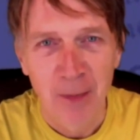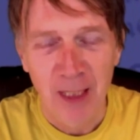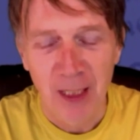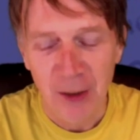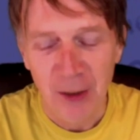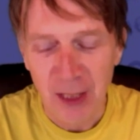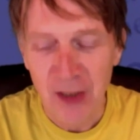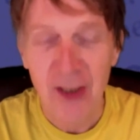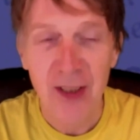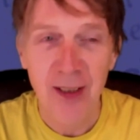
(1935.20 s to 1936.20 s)
Now, this
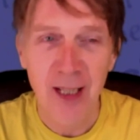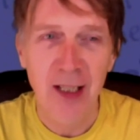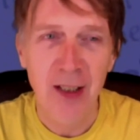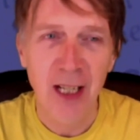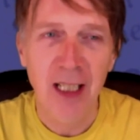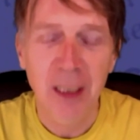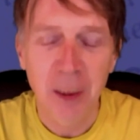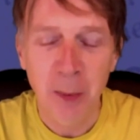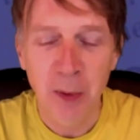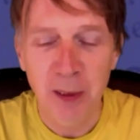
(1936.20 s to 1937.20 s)
is exactly the
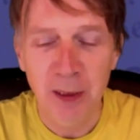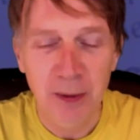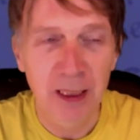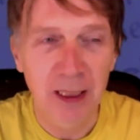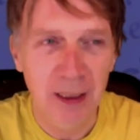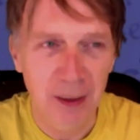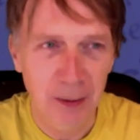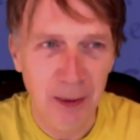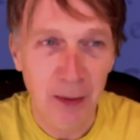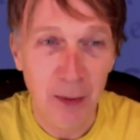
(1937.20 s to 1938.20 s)
point
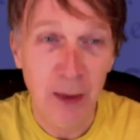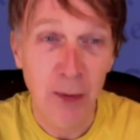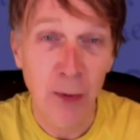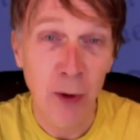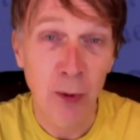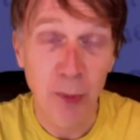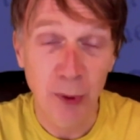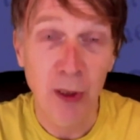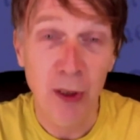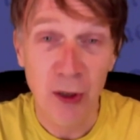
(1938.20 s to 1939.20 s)
where we were
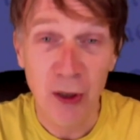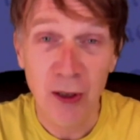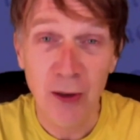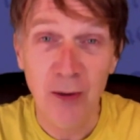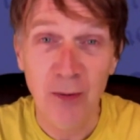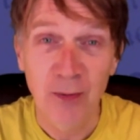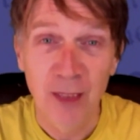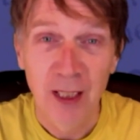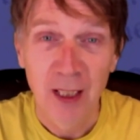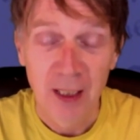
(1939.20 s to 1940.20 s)
brought to.
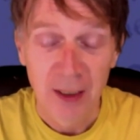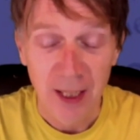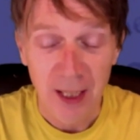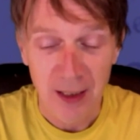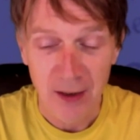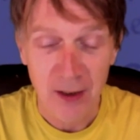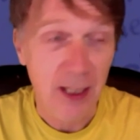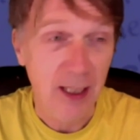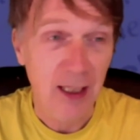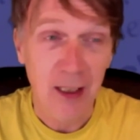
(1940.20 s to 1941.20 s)
That it's
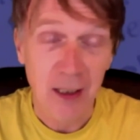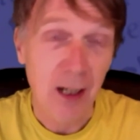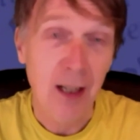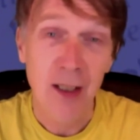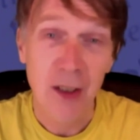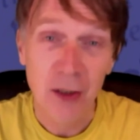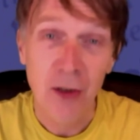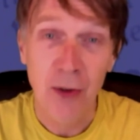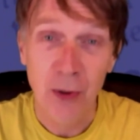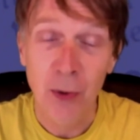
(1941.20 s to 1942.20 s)
like God is
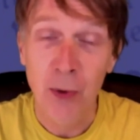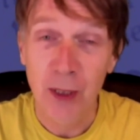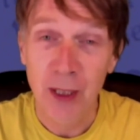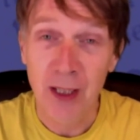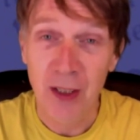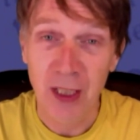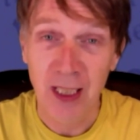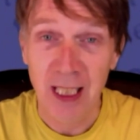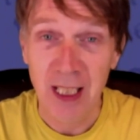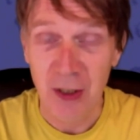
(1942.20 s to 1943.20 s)
not organizing
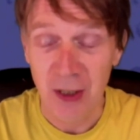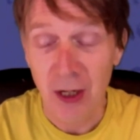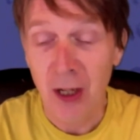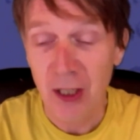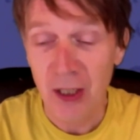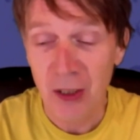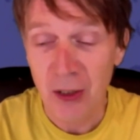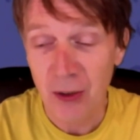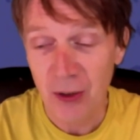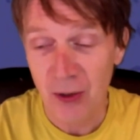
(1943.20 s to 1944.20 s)
this. God is
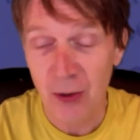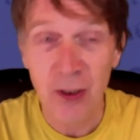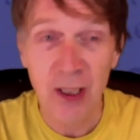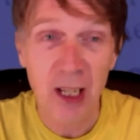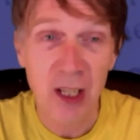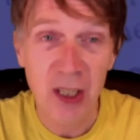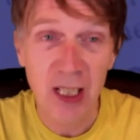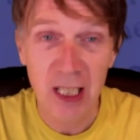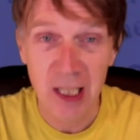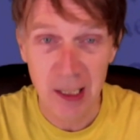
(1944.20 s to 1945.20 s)
not organizing
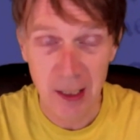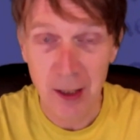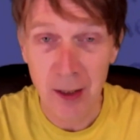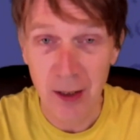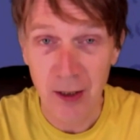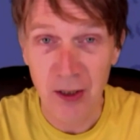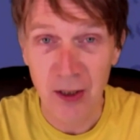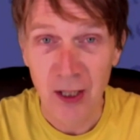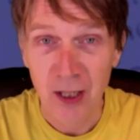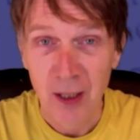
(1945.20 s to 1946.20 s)
his
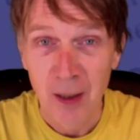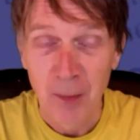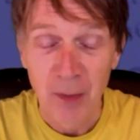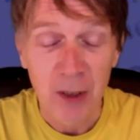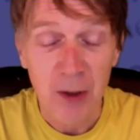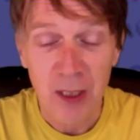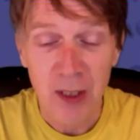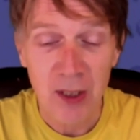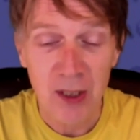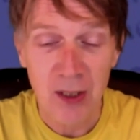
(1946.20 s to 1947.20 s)
thoughts. No, this
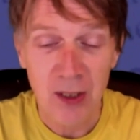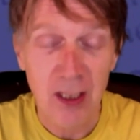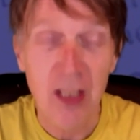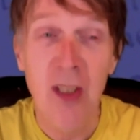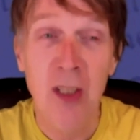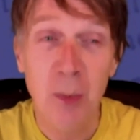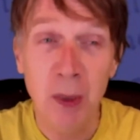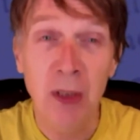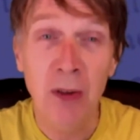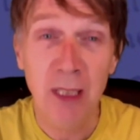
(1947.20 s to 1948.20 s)
is
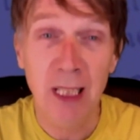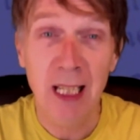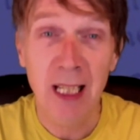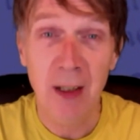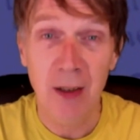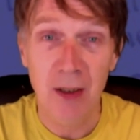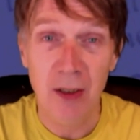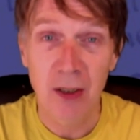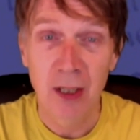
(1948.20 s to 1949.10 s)
pure chaos.